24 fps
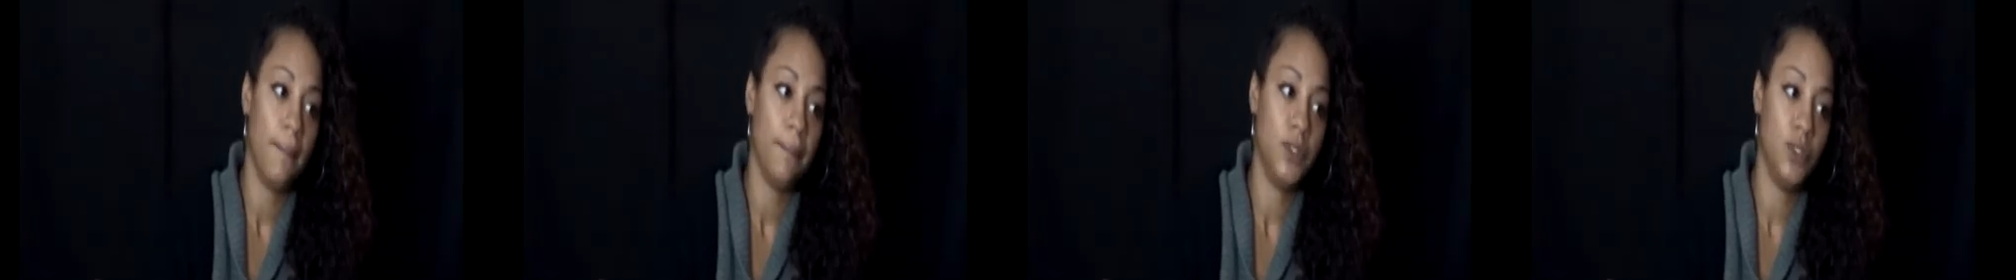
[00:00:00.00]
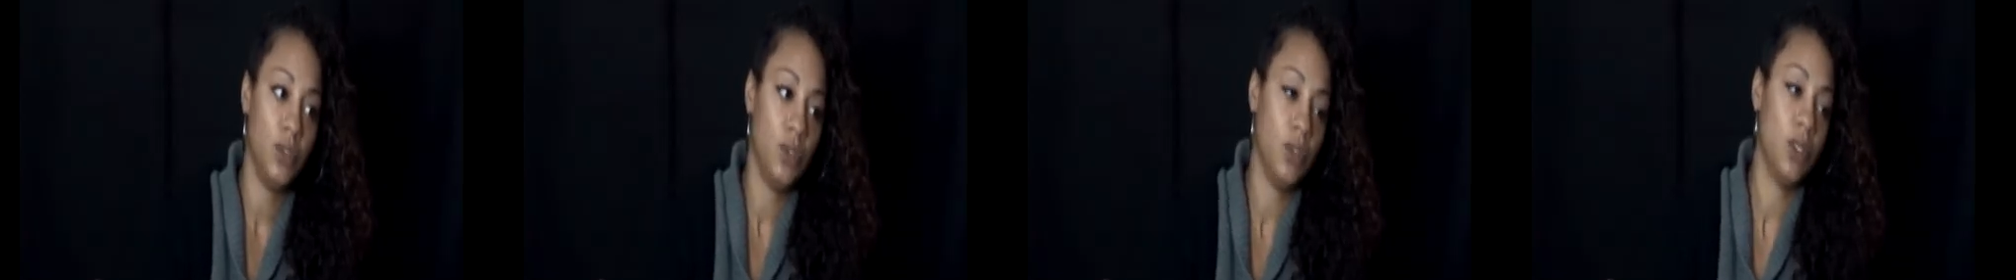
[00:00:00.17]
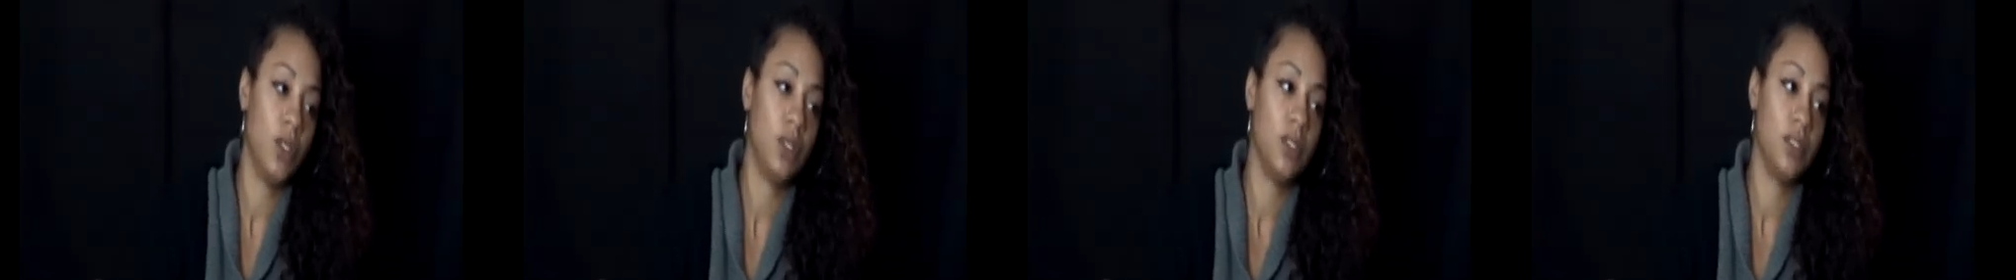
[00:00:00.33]

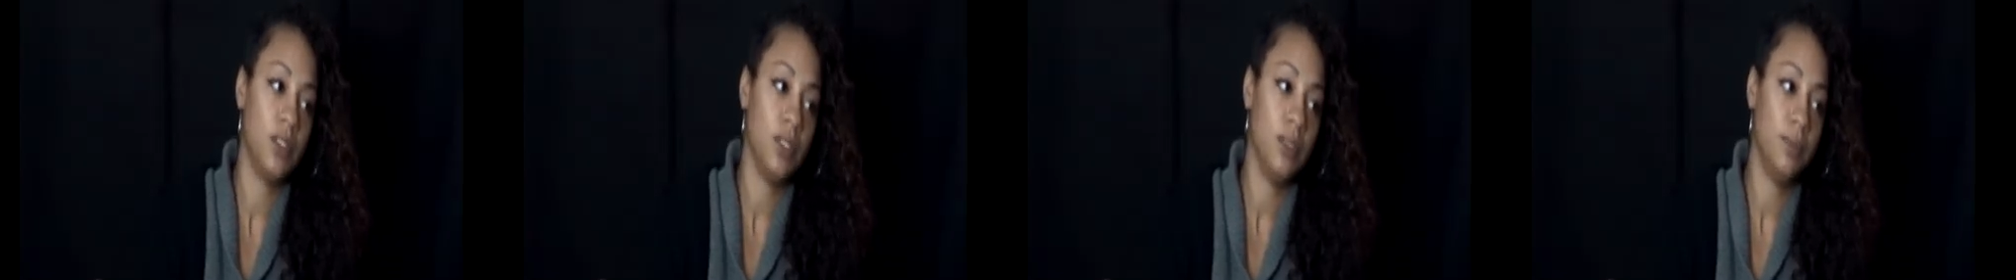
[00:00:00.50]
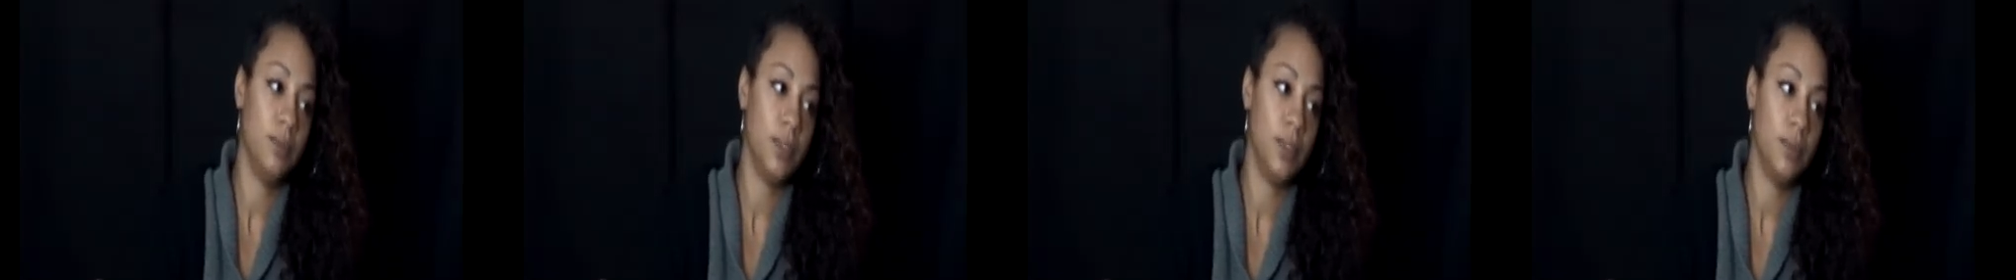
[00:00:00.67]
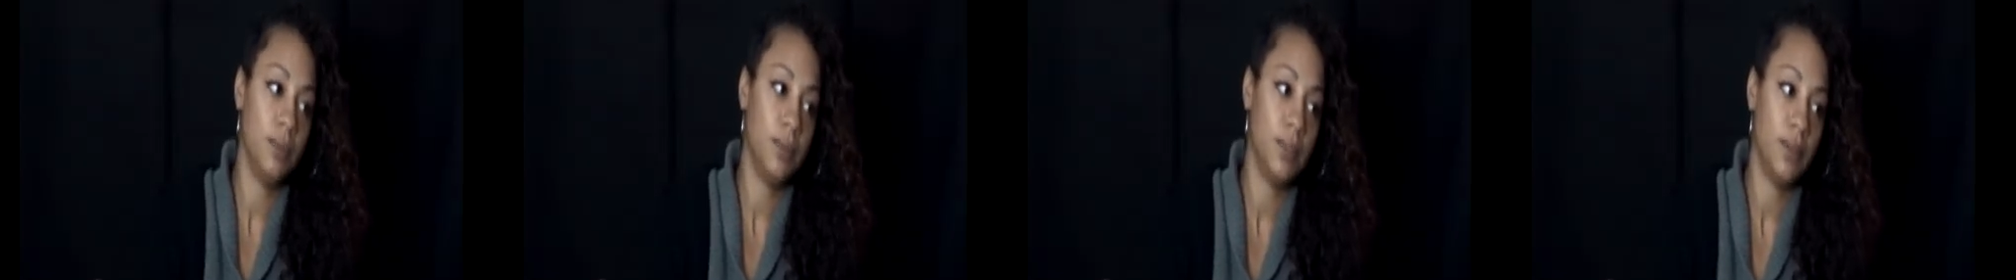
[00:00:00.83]
due to her
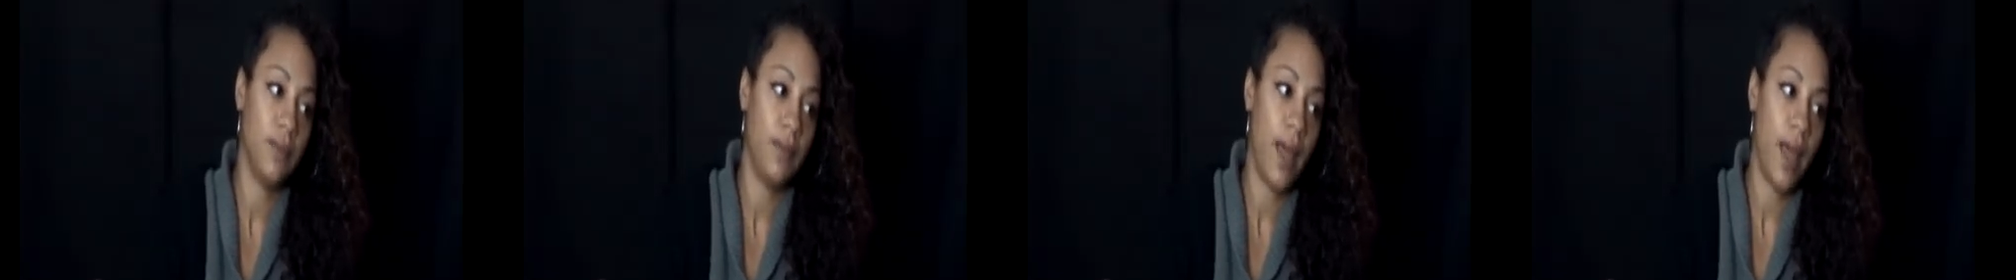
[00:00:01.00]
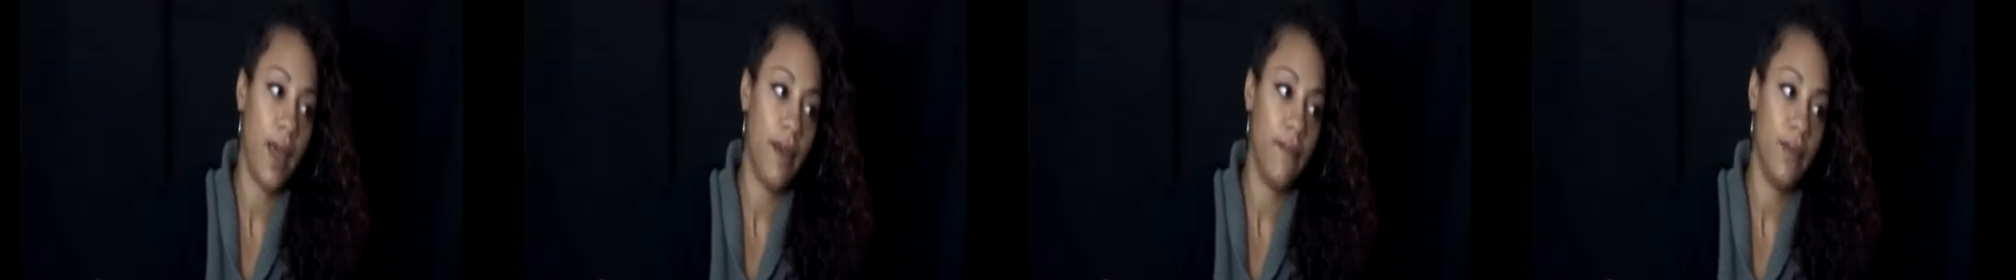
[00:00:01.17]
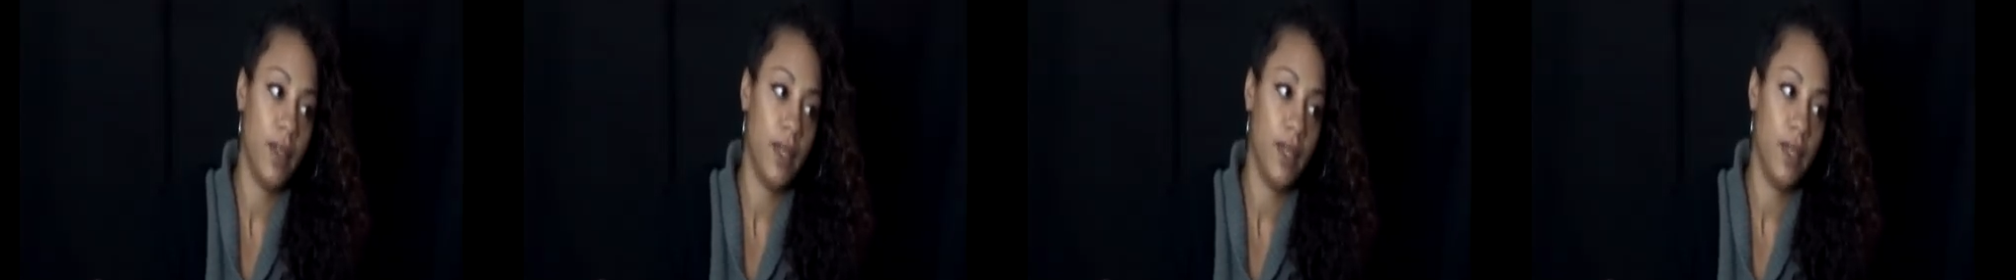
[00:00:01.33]
symptoms of
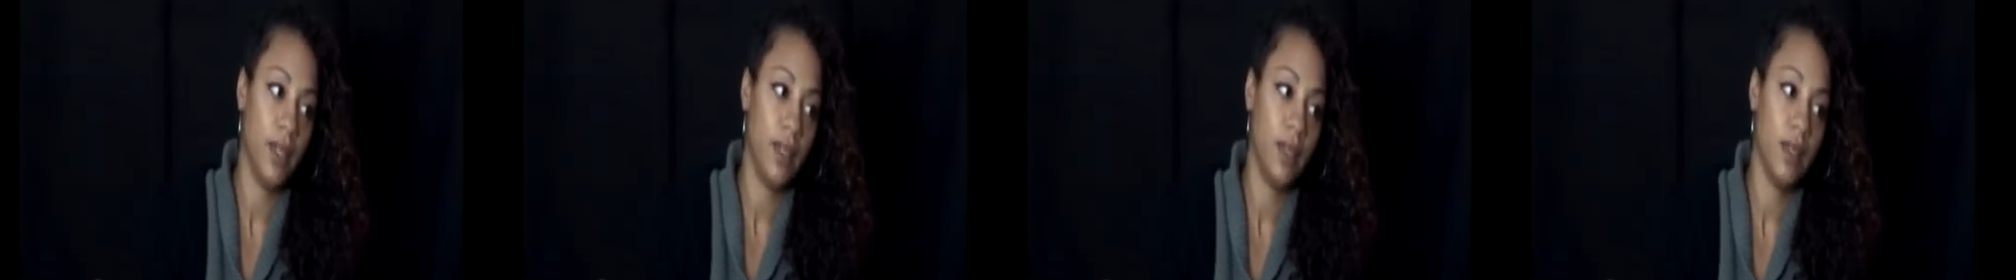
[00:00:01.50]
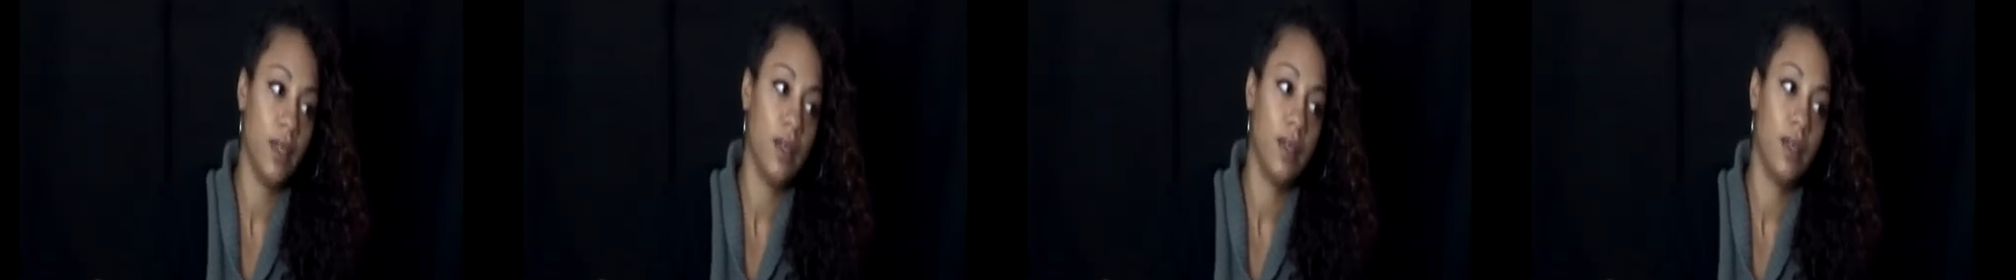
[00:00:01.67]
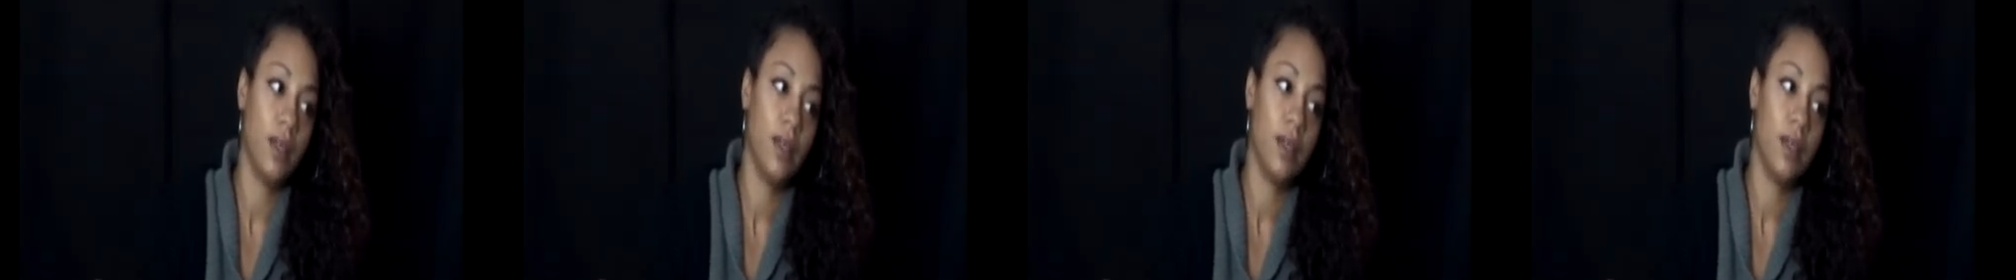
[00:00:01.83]
having